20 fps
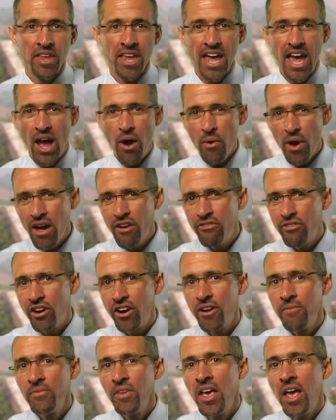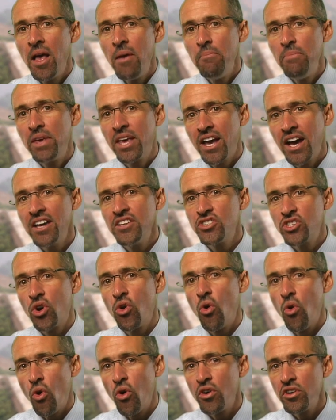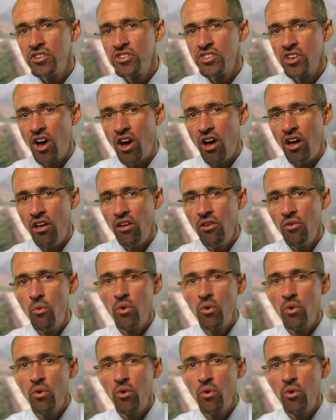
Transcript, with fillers: However, because cortisol,